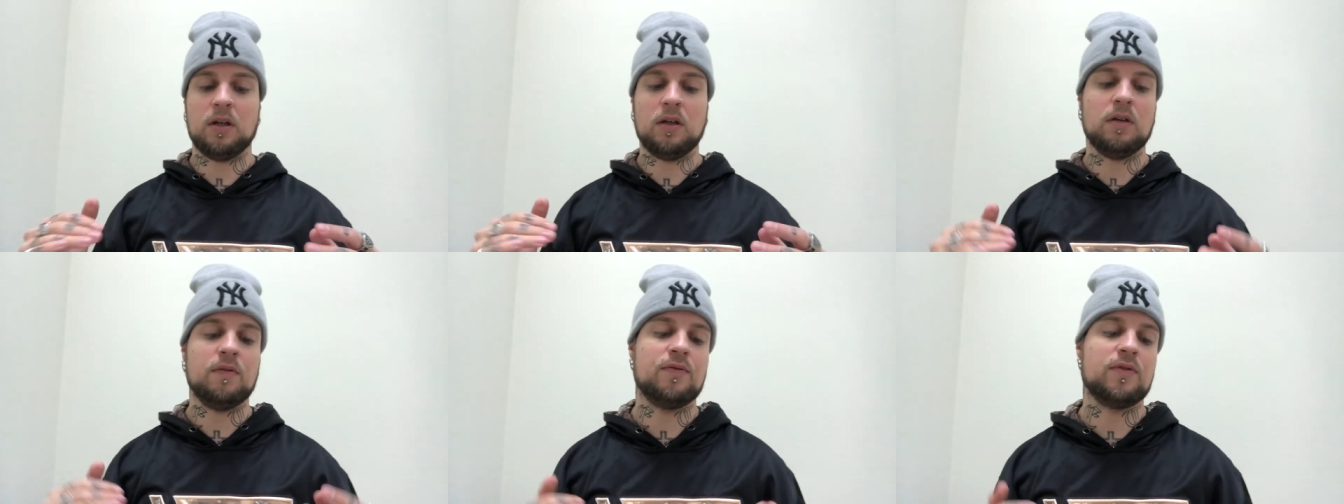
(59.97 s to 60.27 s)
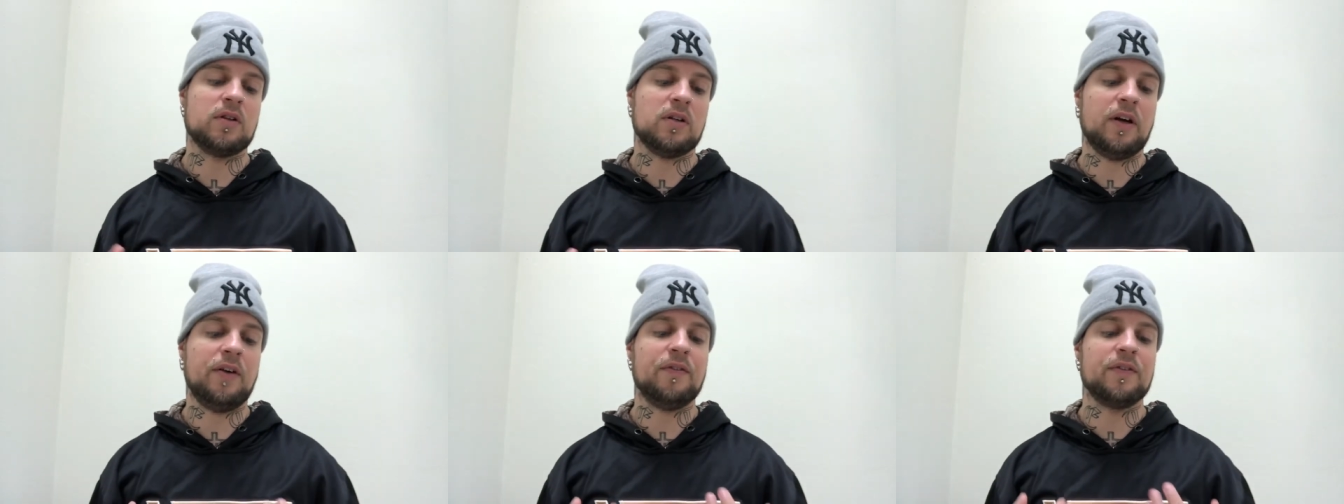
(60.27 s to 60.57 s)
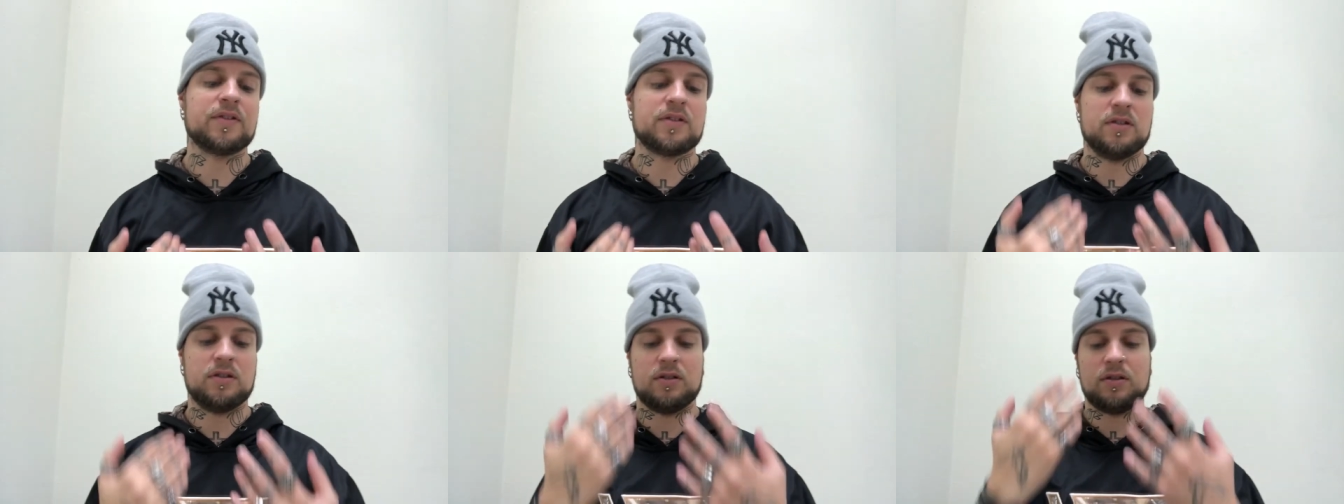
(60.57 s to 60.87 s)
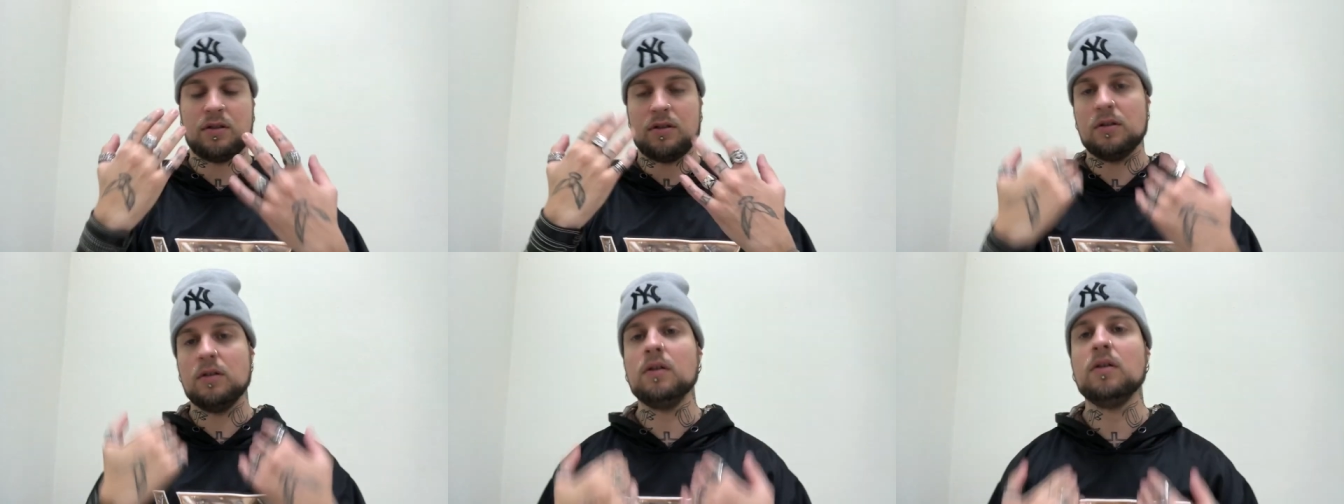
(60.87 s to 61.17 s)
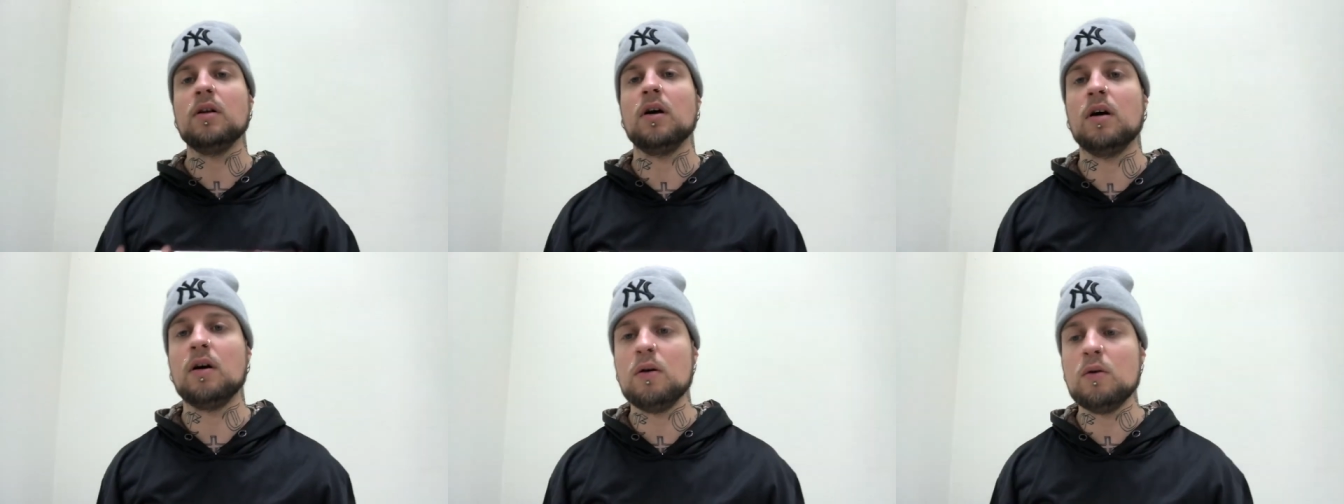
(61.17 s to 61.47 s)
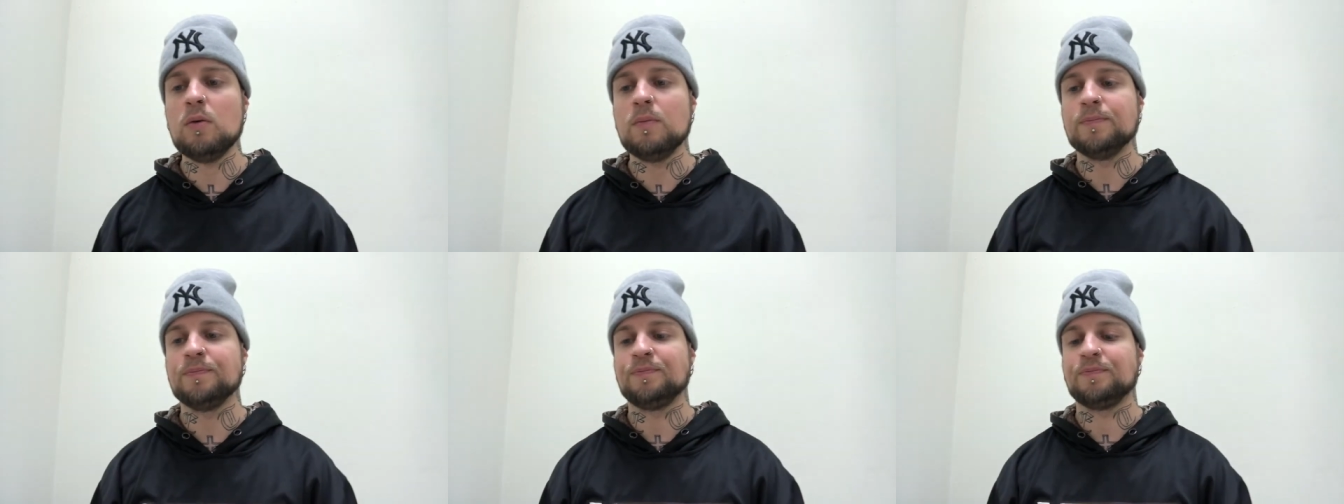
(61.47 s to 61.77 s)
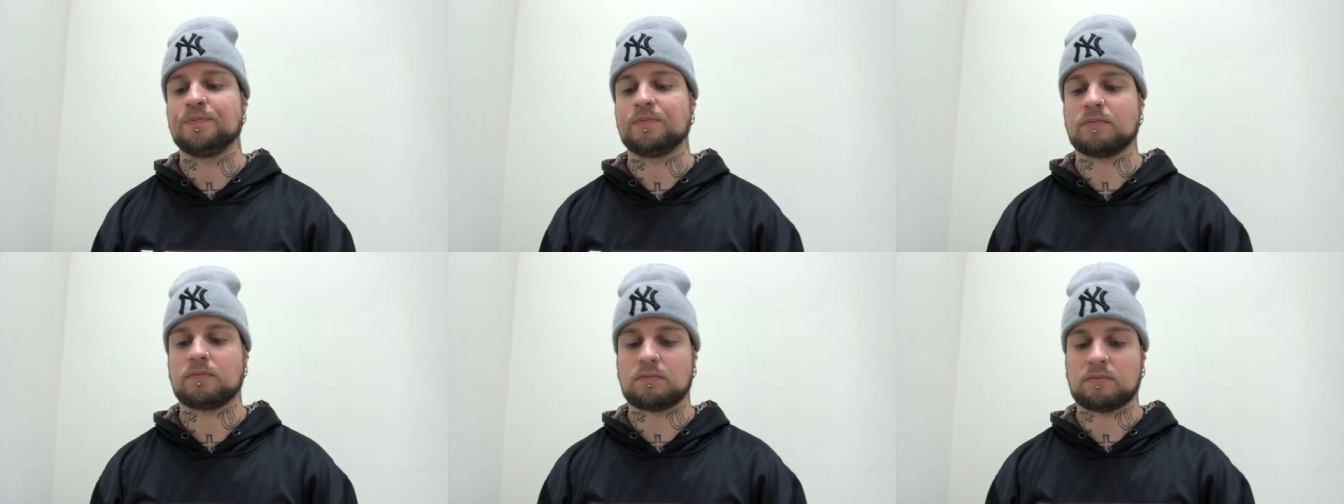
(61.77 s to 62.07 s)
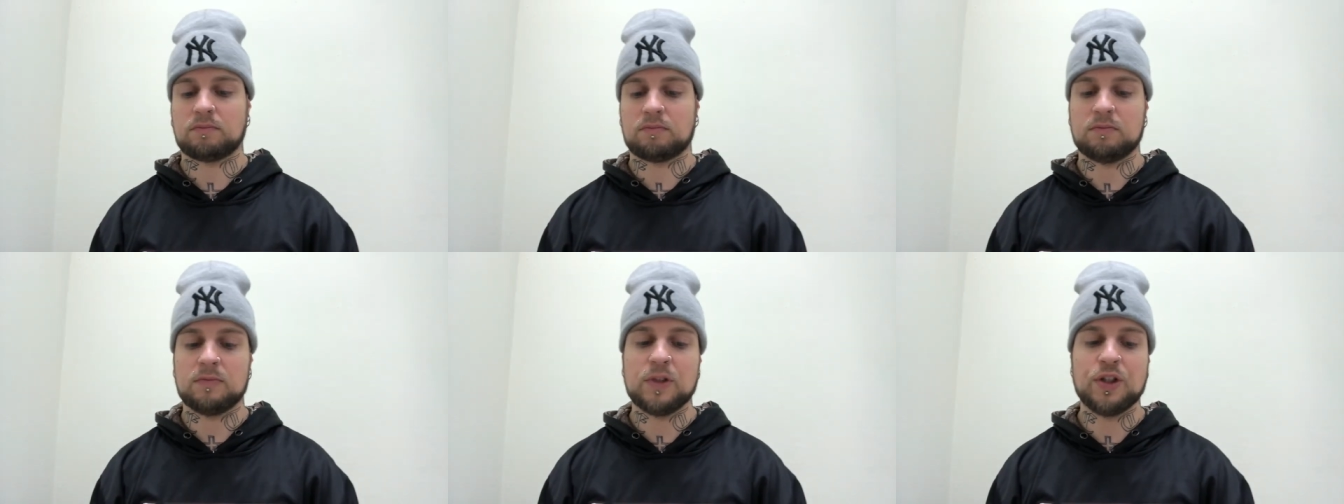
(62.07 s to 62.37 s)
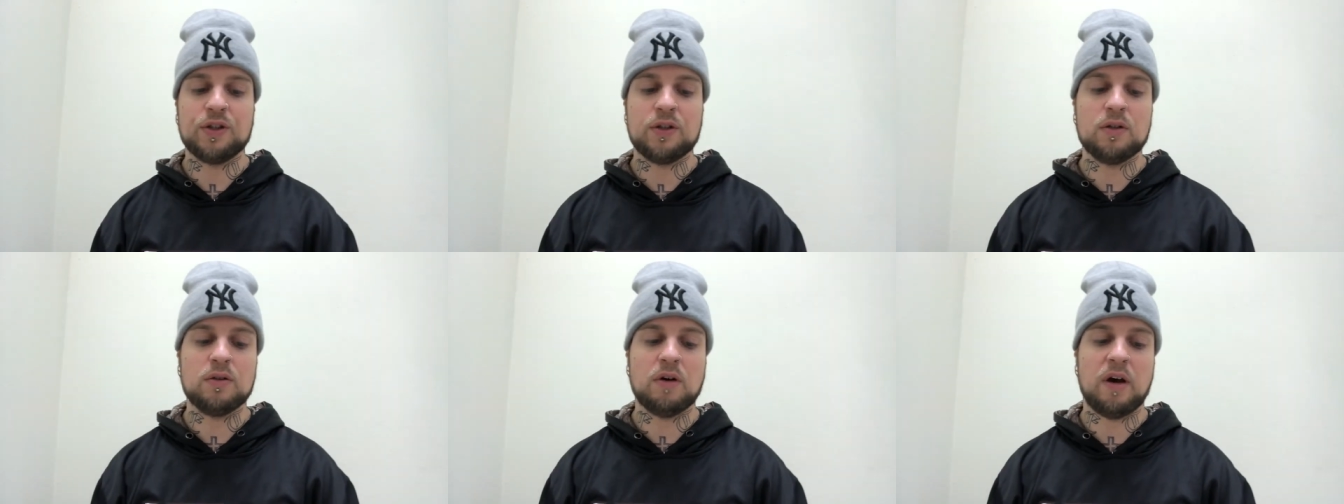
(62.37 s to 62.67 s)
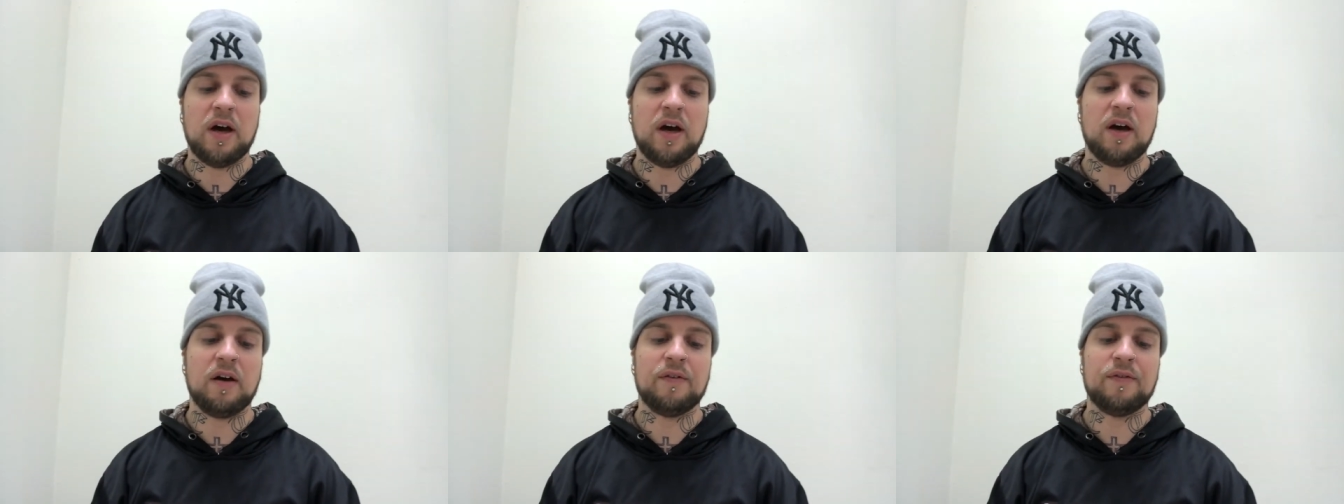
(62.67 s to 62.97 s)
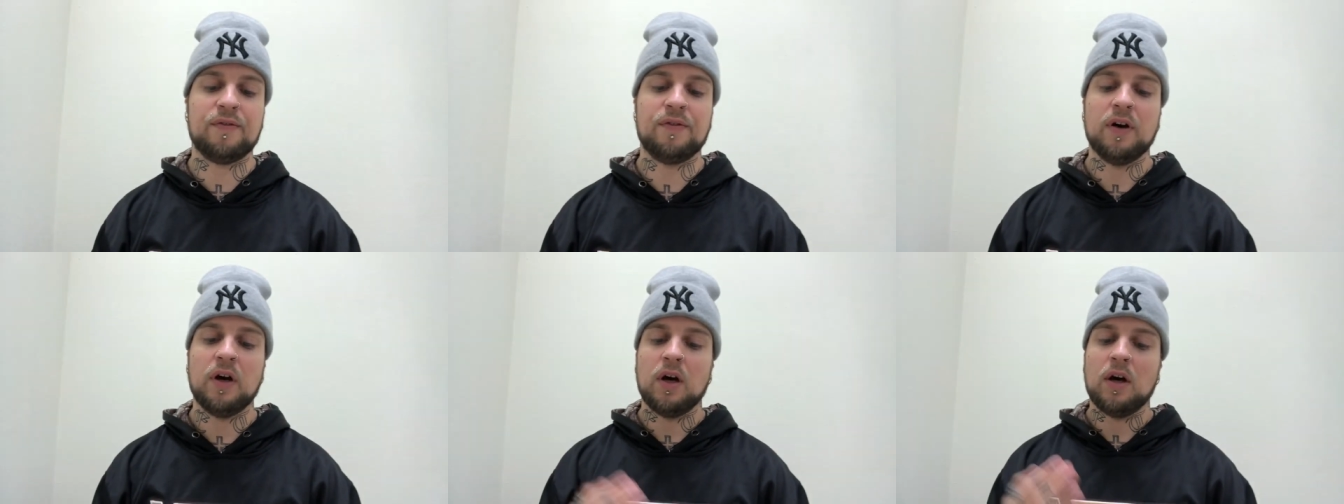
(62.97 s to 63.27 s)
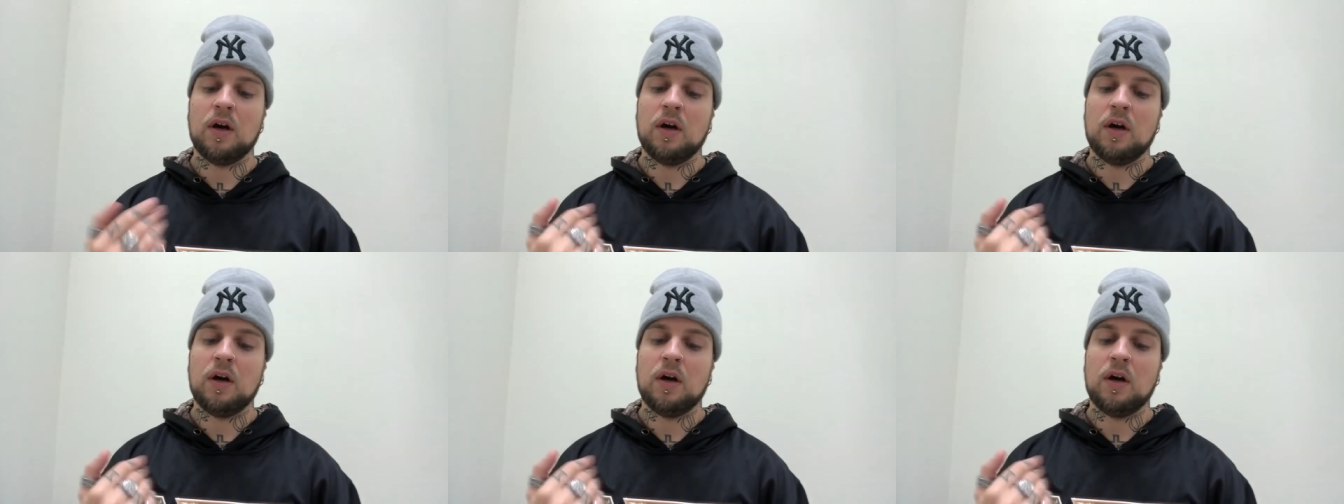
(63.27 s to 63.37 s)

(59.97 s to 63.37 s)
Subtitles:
if the larynx is too low, you have